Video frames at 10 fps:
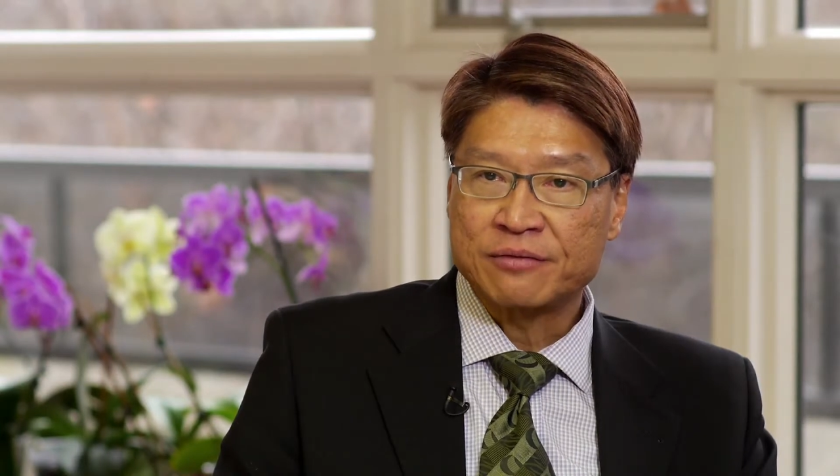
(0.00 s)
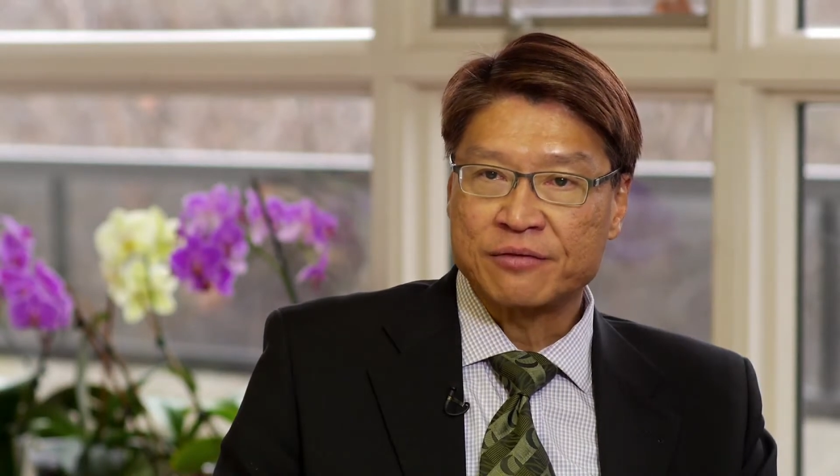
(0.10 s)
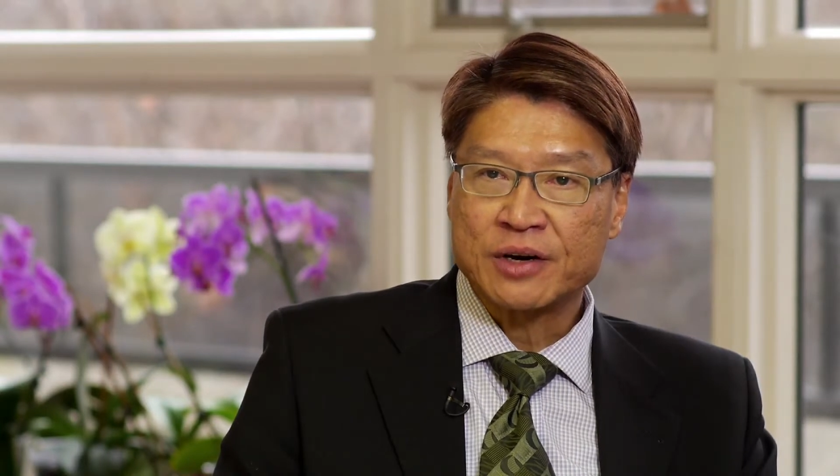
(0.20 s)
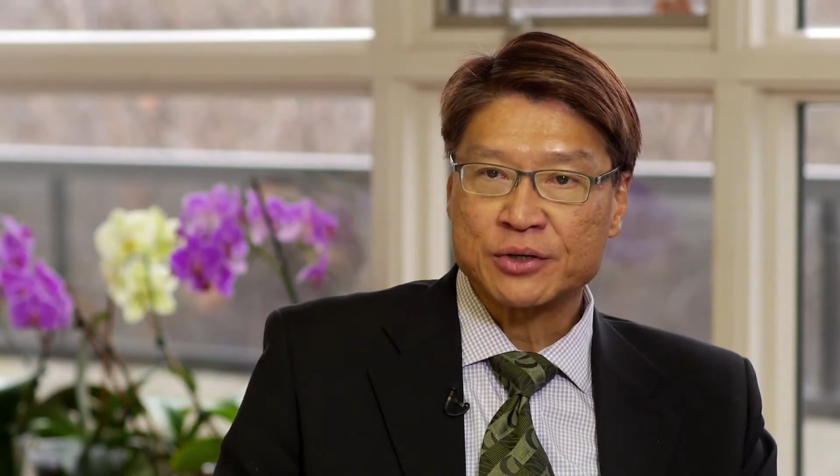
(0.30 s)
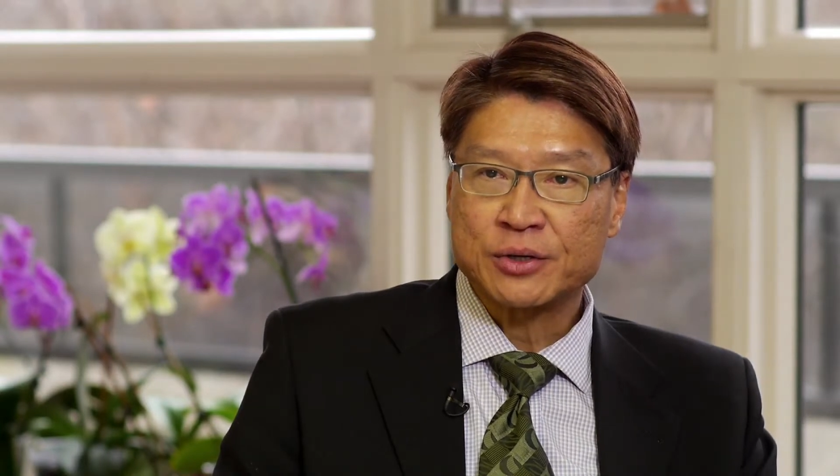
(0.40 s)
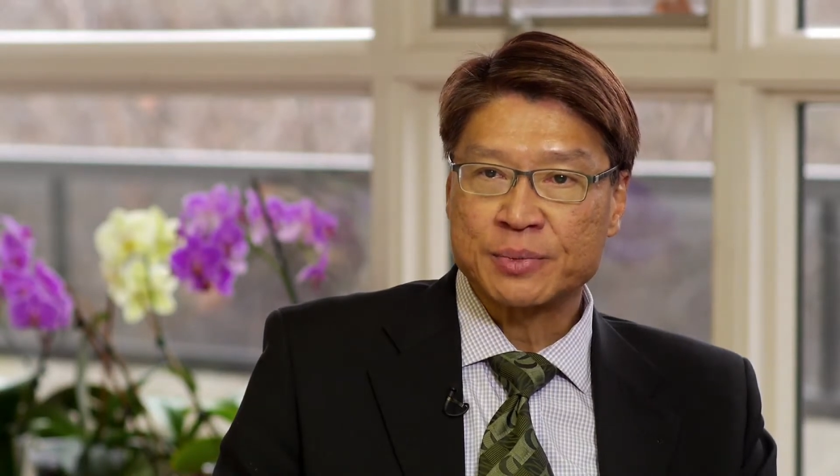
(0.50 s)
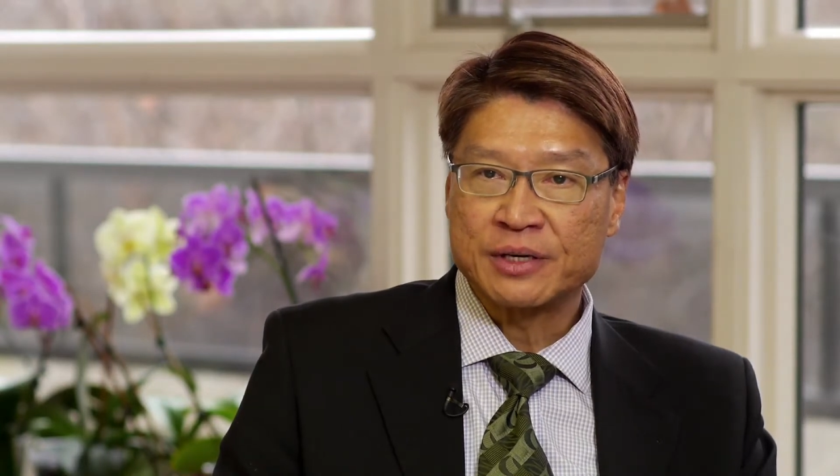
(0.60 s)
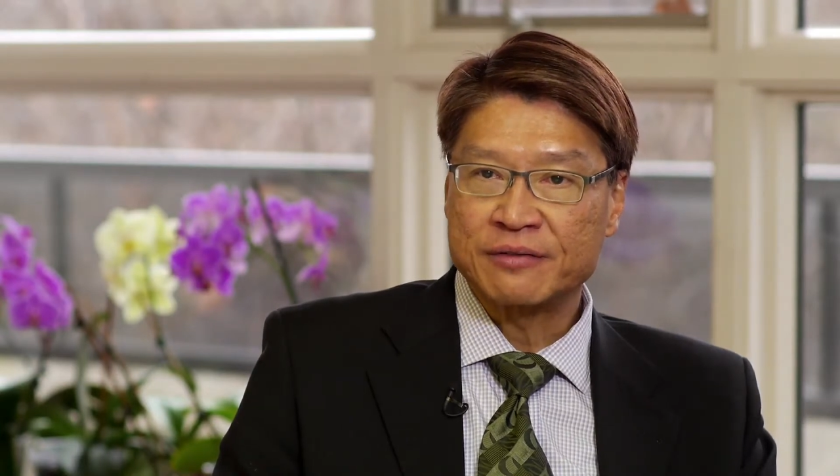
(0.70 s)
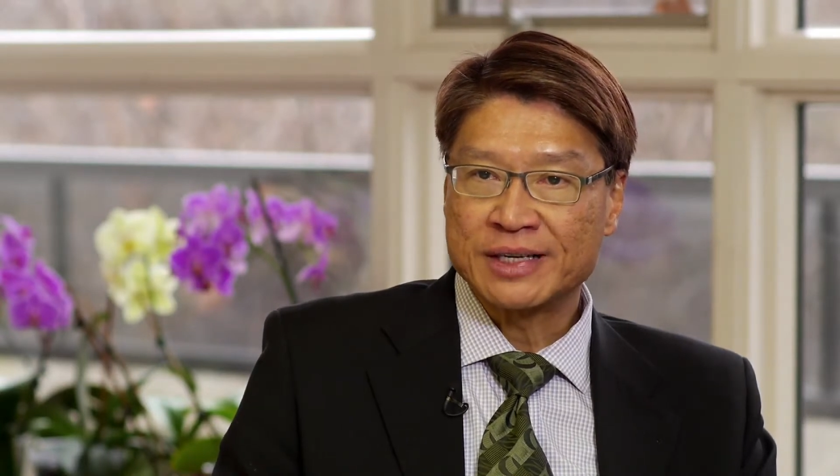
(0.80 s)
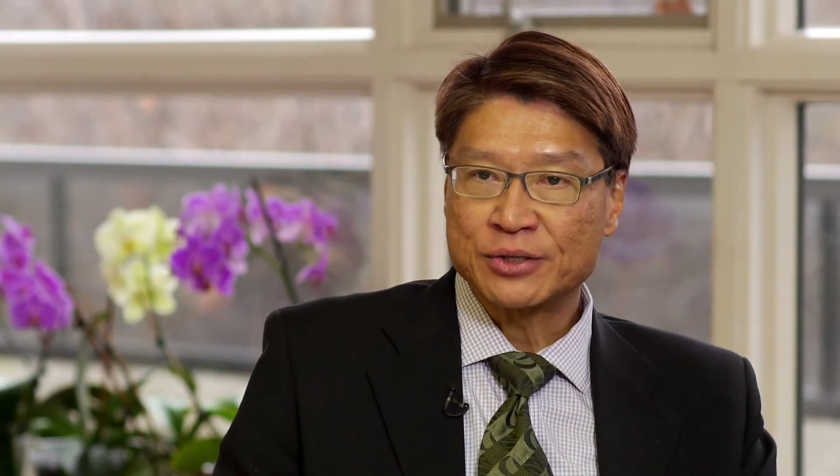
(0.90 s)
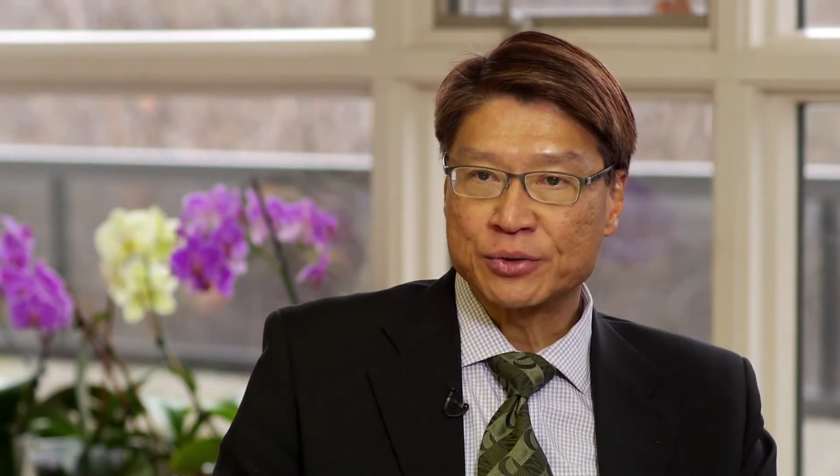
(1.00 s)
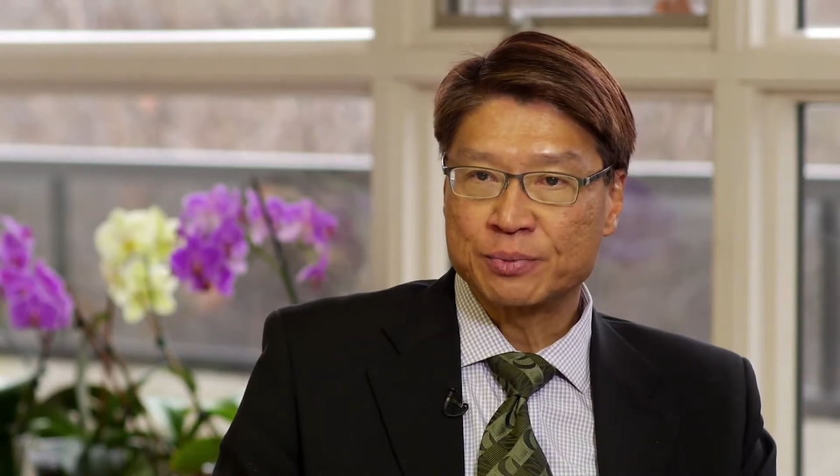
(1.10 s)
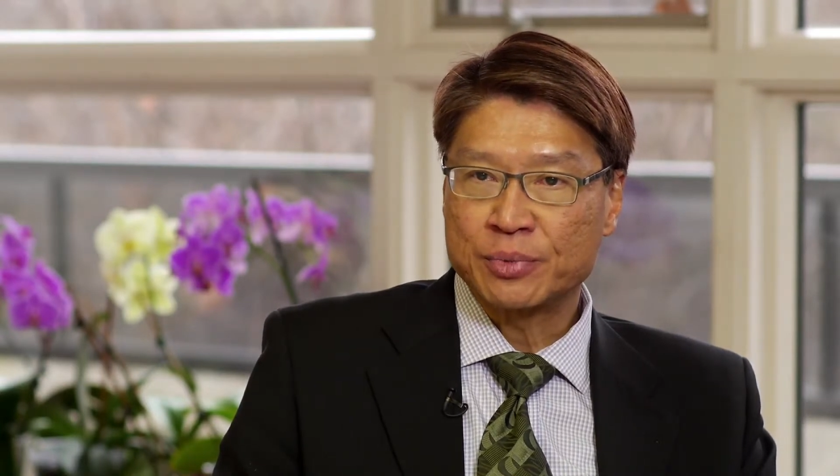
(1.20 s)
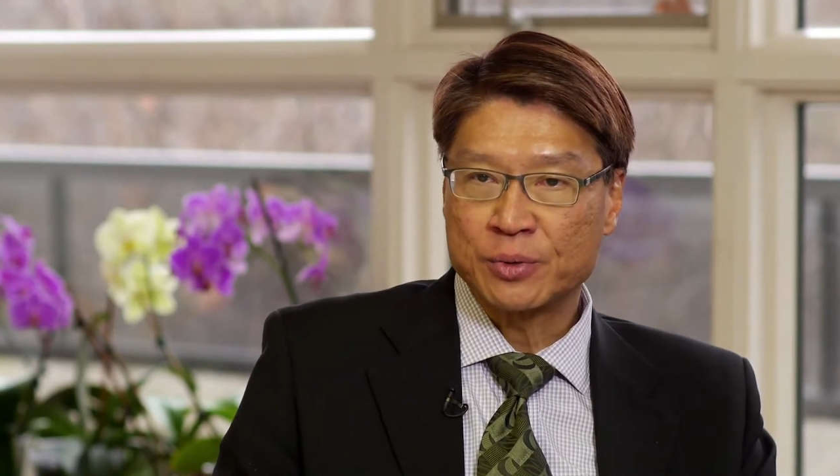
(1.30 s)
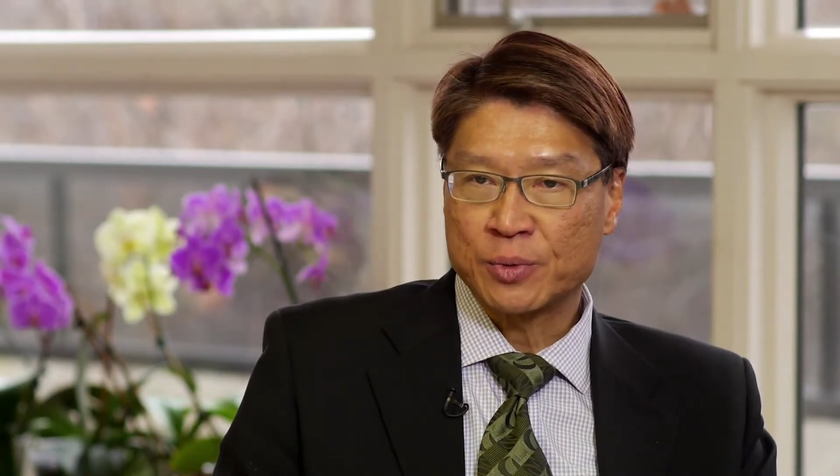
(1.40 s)
and fracture
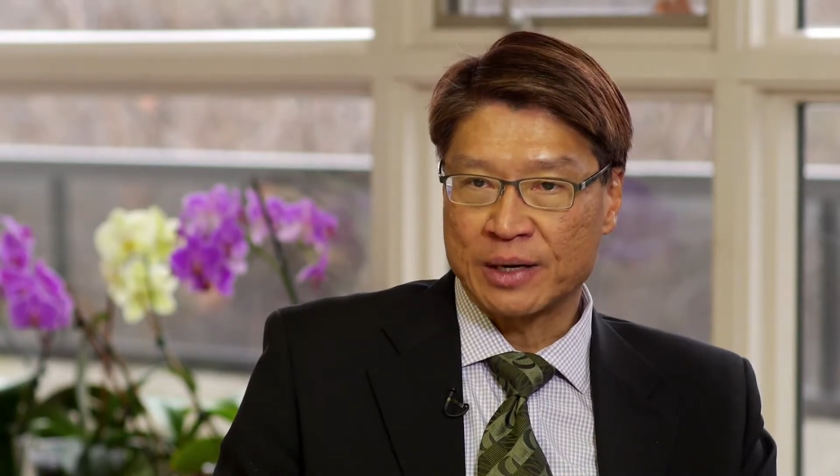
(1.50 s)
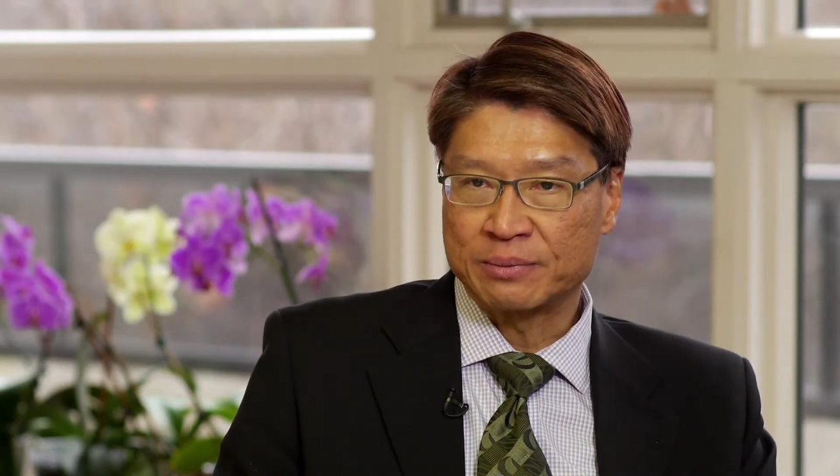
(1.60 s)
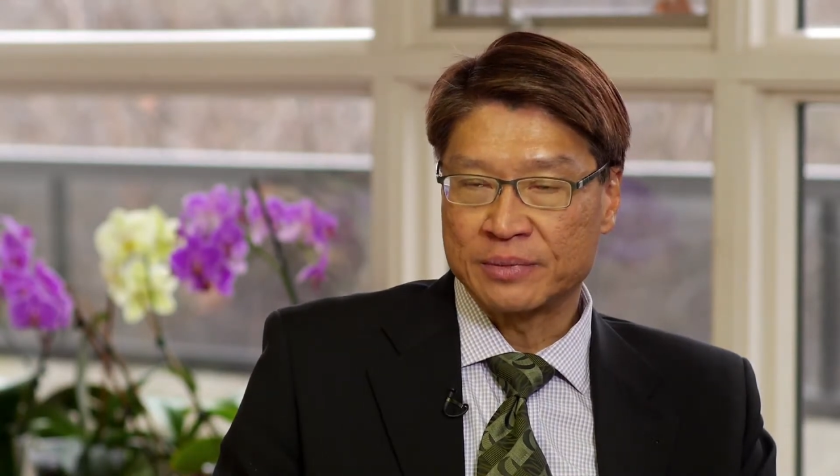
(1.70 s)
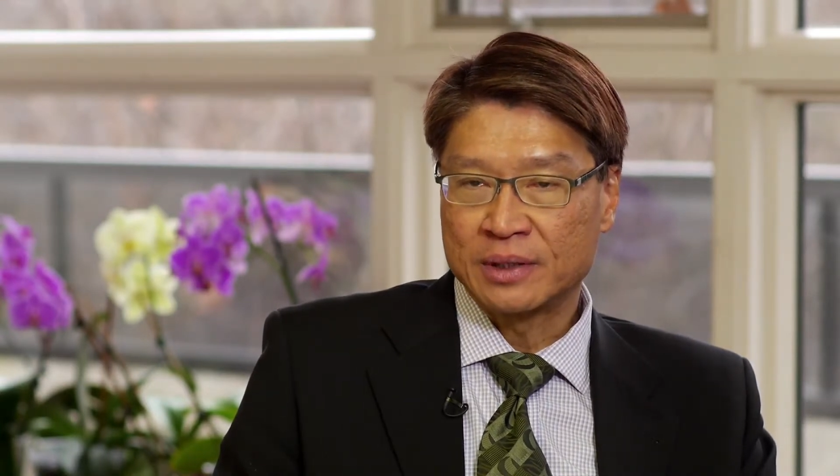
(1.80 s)
prevention program.